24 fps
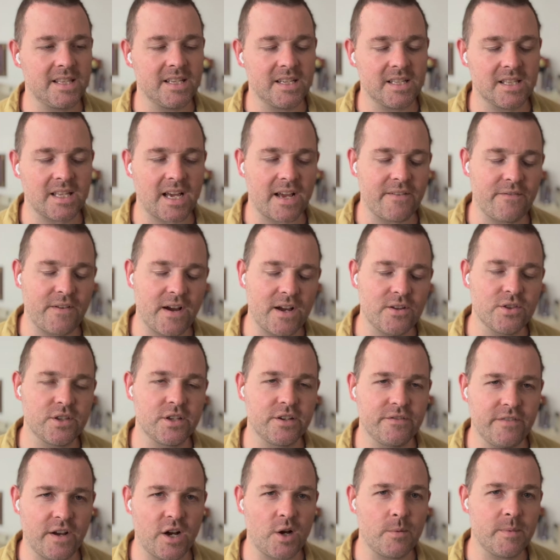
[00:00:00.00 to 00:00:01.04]
I found the
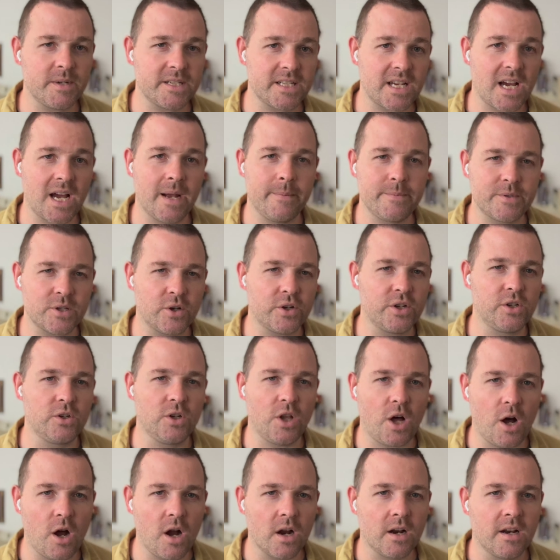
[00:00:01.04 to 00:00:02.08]
development times a little
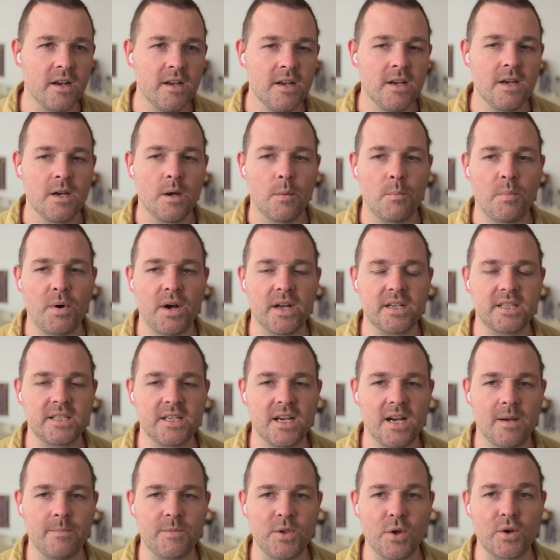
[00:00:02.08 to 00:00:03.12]
long, but
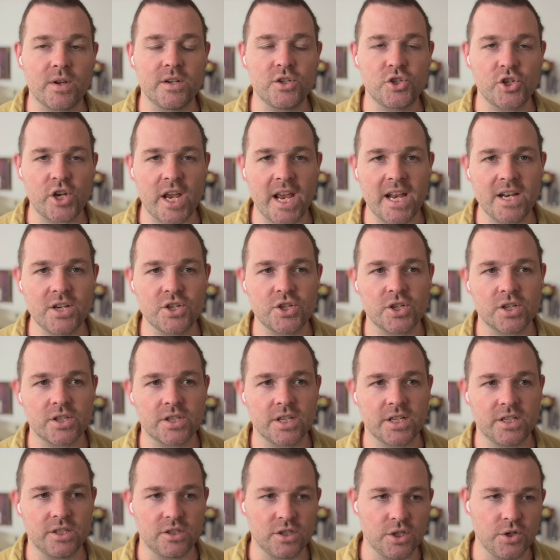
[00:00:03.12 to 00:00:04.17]
you can change
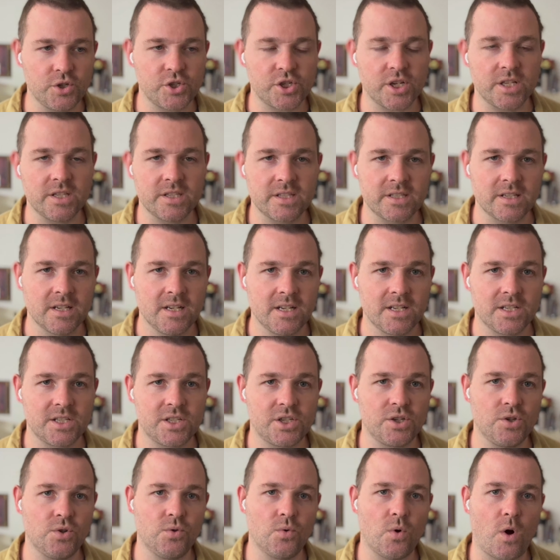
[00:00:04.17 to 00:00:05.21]
the dilutions
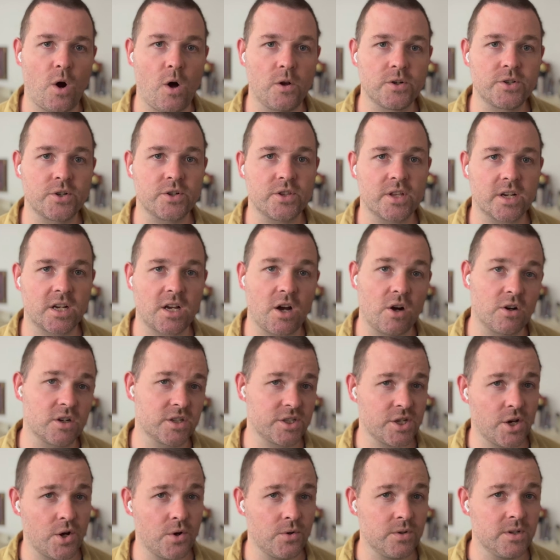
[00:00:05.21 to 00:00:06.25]
to alter the color
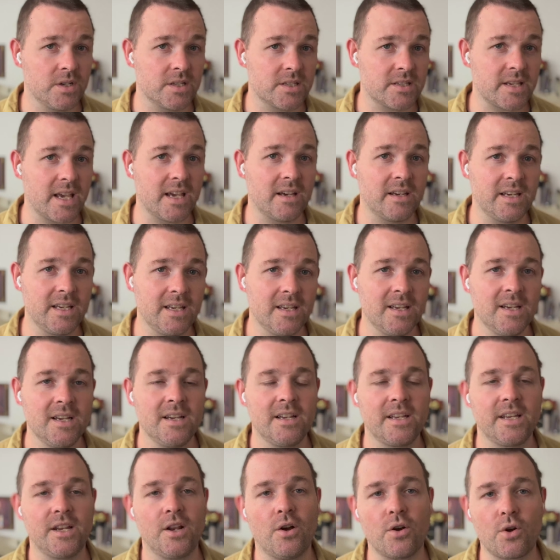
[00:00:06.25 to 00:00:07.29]
tone slightly,
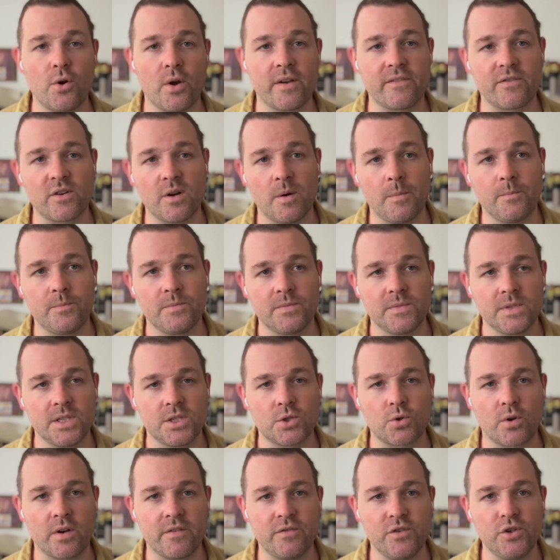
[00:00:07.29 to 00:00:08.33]
you know, going from
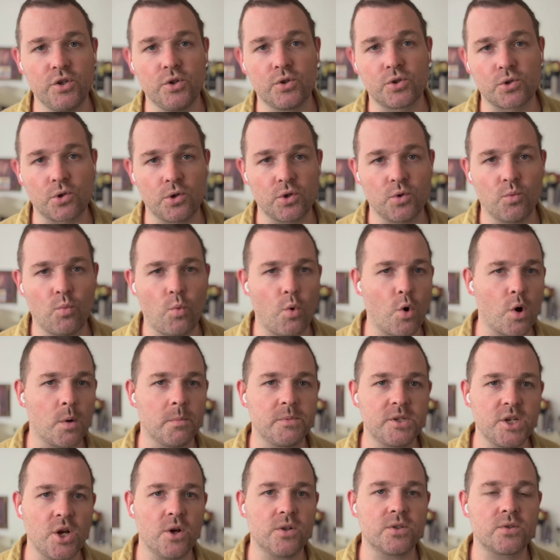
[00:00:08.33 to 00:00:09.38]
sort of neutral to
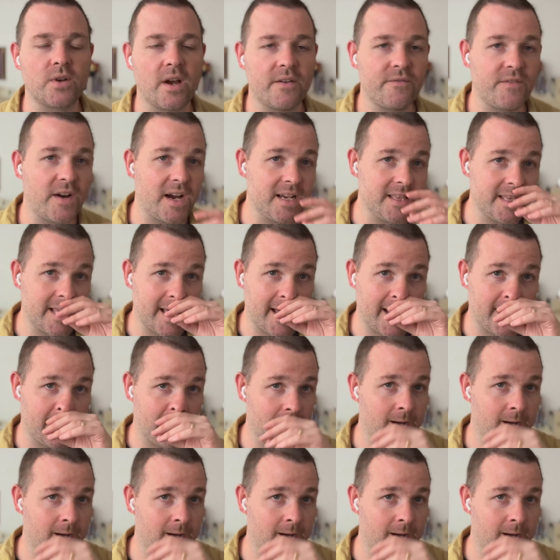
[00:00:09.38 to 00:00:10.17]
warm tone. So I find that